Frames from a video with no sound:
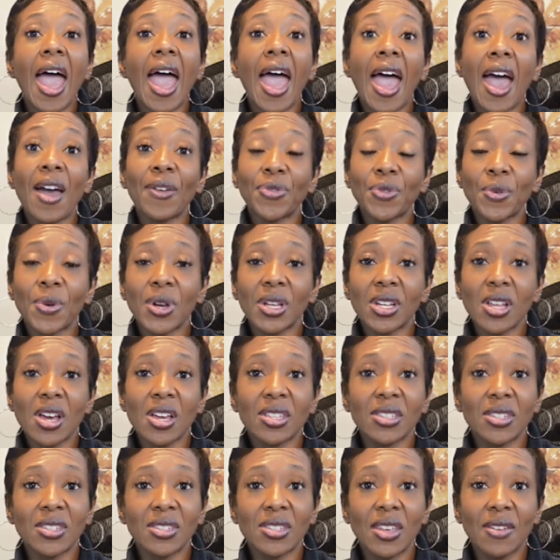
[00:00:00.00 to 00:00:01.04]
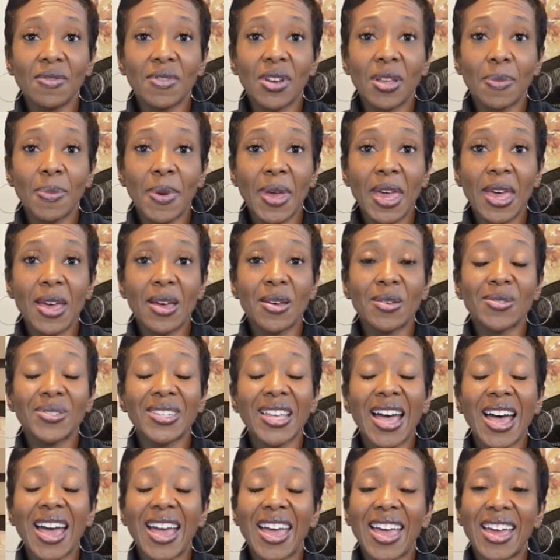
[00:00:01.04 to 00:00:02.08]
After I lost the 70 pounds,
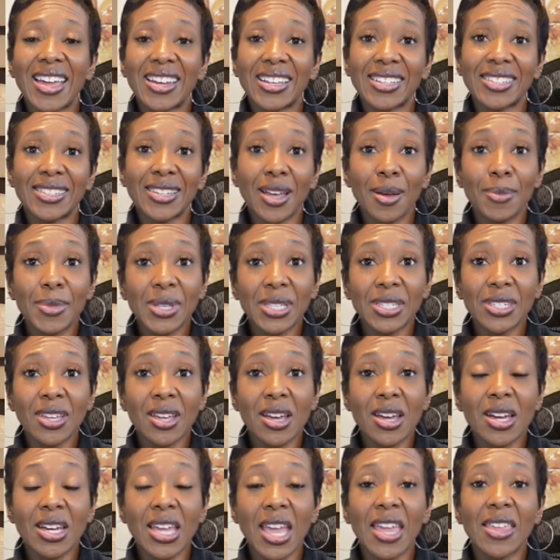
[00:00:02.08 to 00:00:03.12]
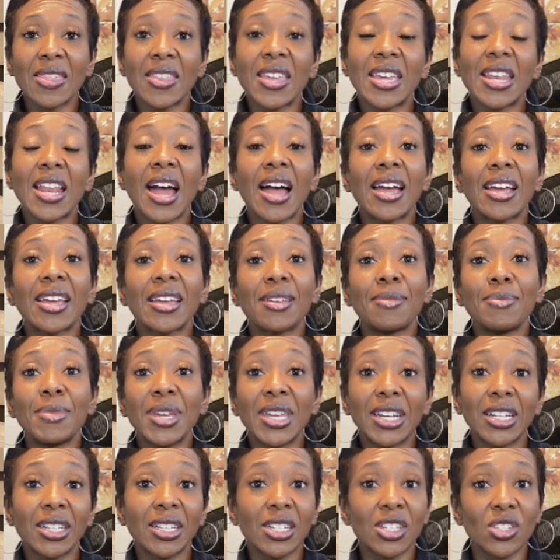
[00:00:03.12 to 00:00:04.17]
I had a tummy tuck, and then I
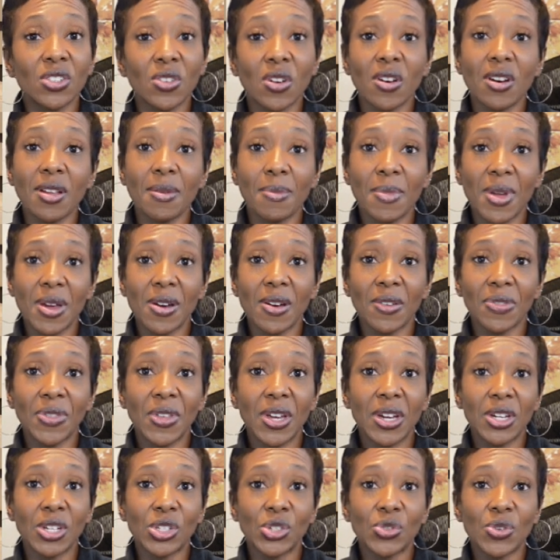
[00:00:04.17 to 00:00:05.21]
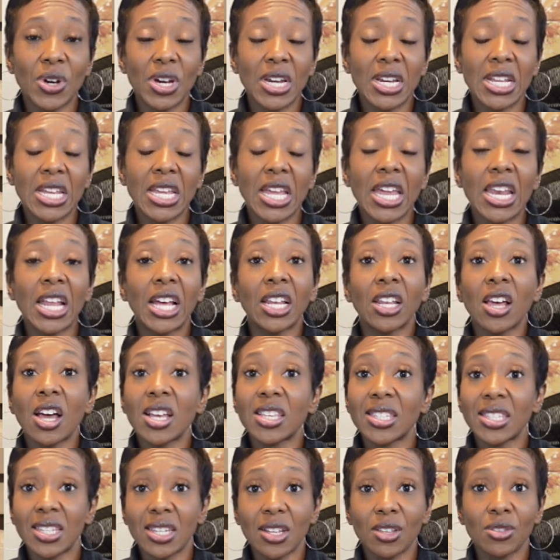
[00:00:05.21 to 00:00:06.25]
immediately started marathon training, and I
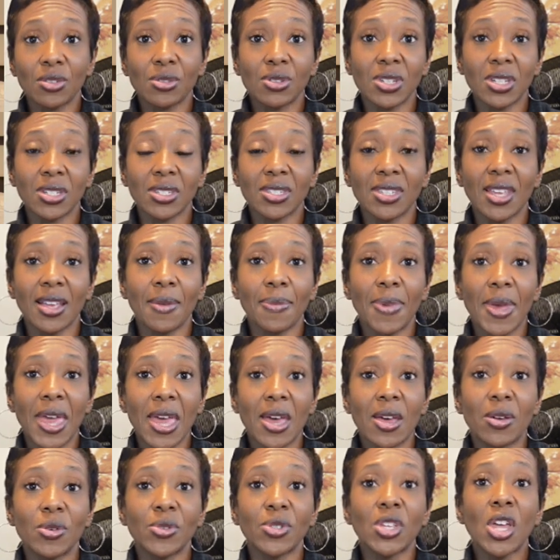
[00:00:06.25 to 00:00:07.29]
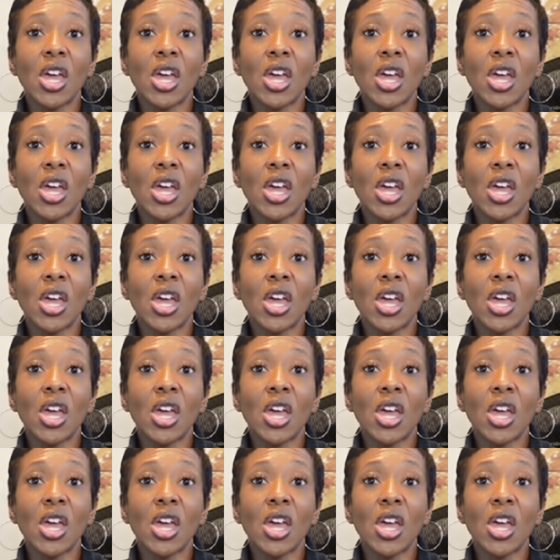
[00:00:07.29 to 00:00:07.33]
lost another 16 pounds.